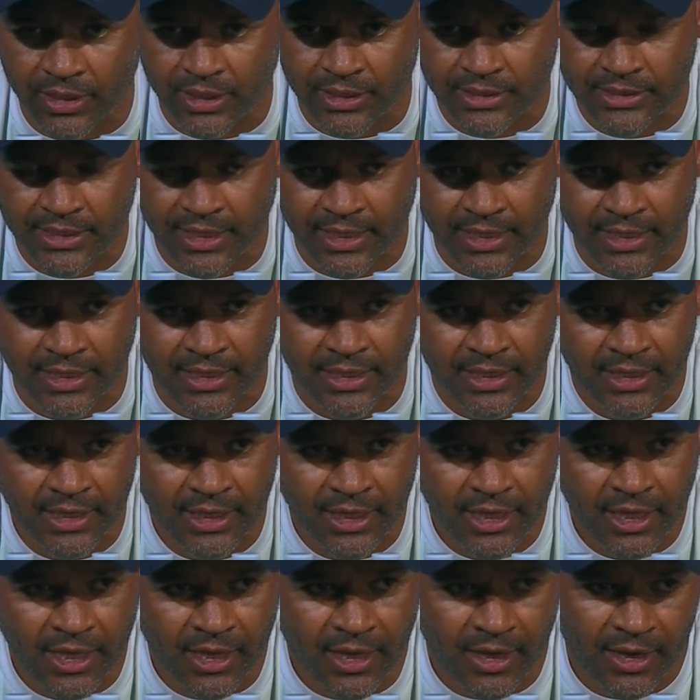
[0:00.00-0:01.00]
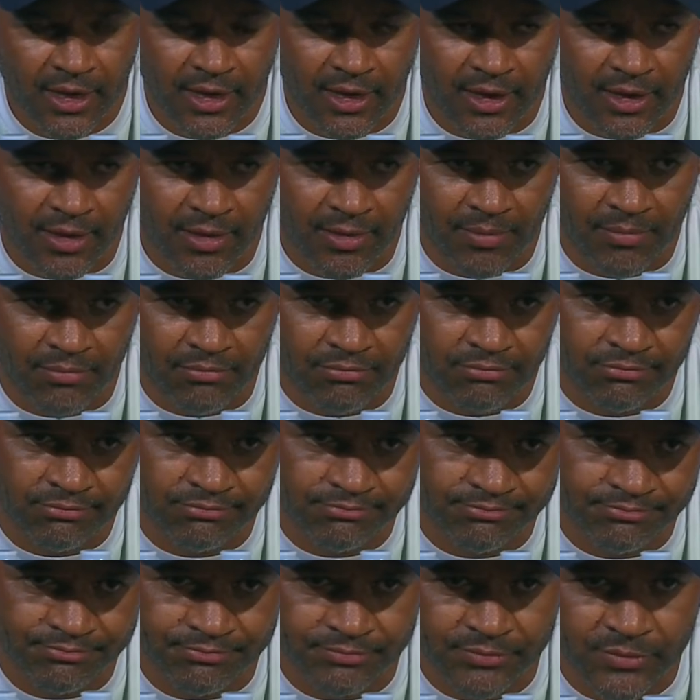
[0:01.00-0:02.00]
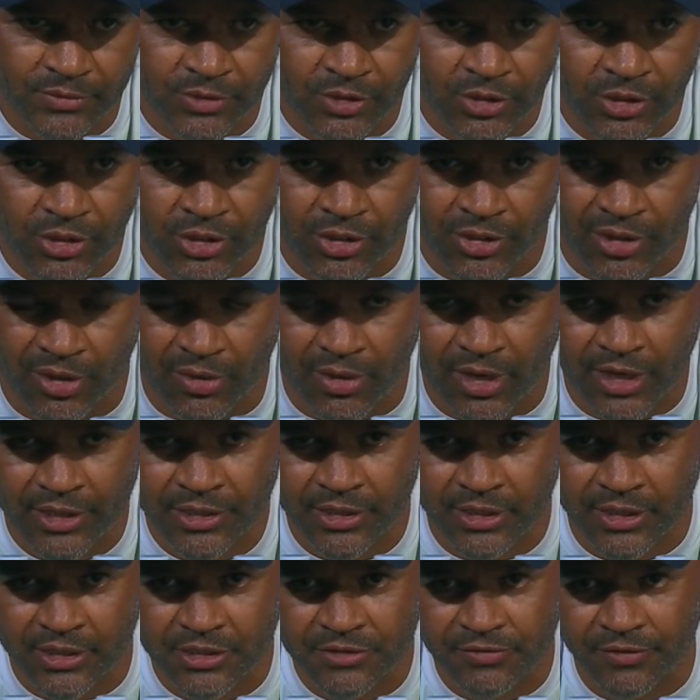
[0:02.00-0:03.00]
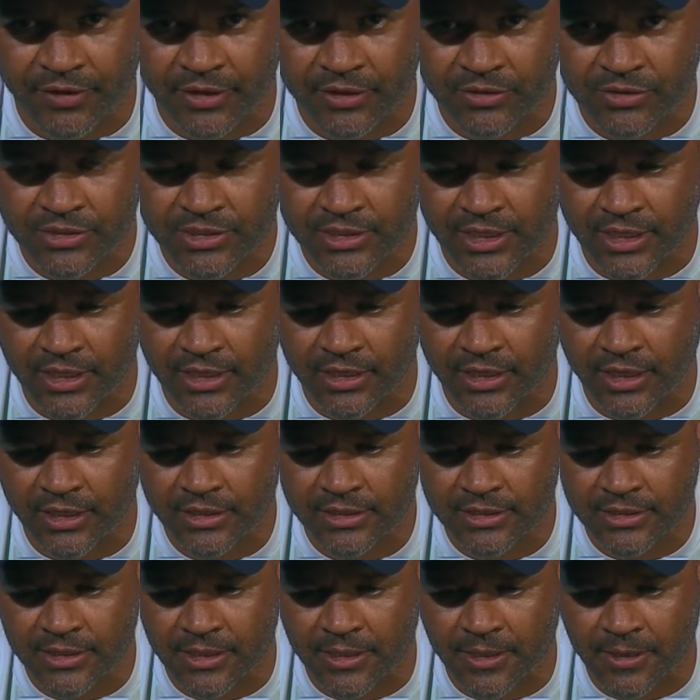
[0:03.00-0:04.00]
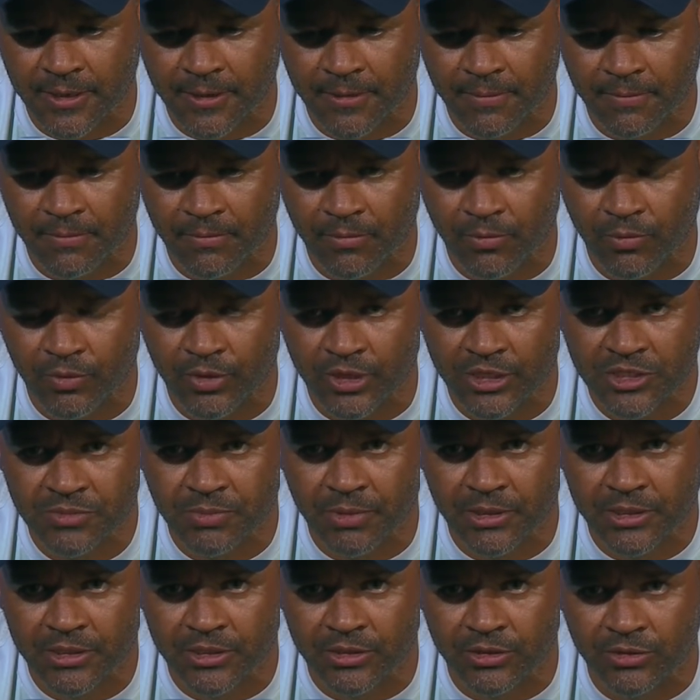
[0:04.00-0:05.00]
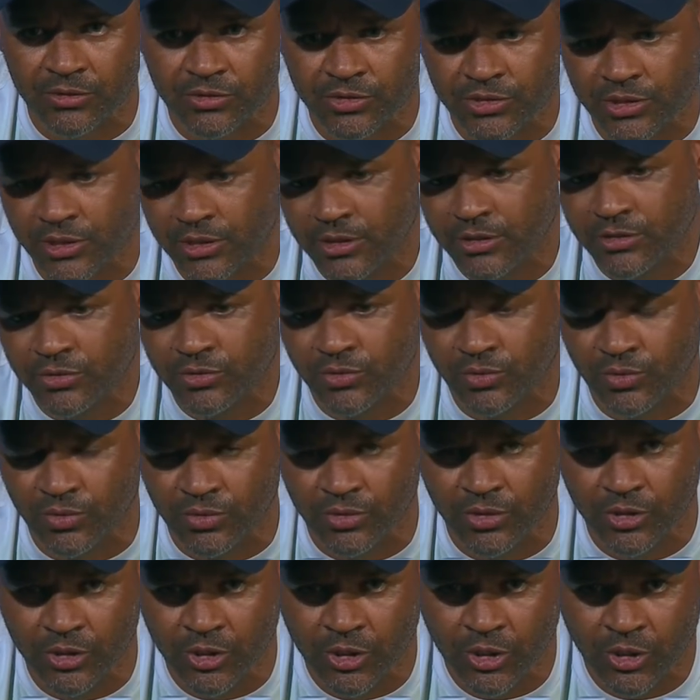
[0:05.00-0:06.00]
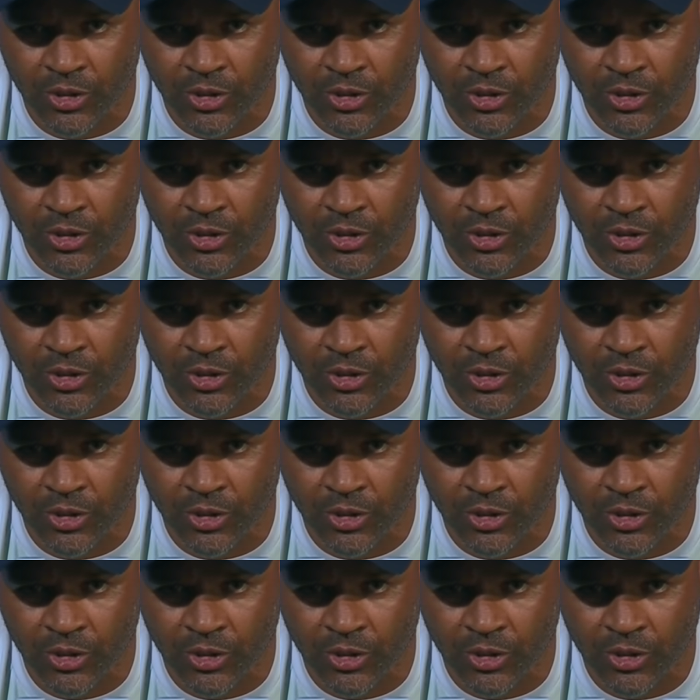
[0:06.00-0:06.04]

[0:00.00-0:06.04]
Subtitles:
attack. I think it's fair to say that we expected New Zealand to